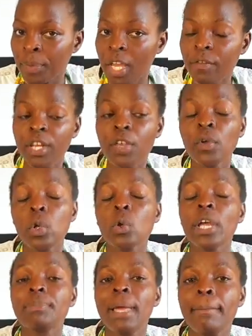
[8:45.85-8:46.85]
Even if you look
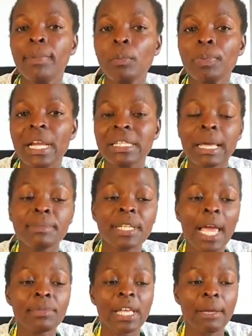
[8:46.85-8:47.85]
at my meal plan,
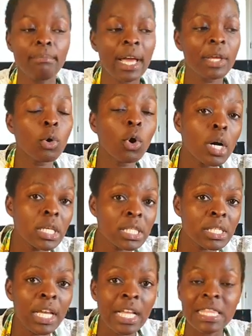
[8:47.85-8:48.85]
sometimes I buy
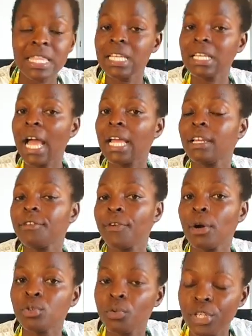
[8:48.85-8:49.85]
oats, then I leave
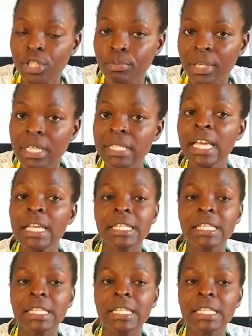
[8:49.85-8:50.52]
out wheat bix.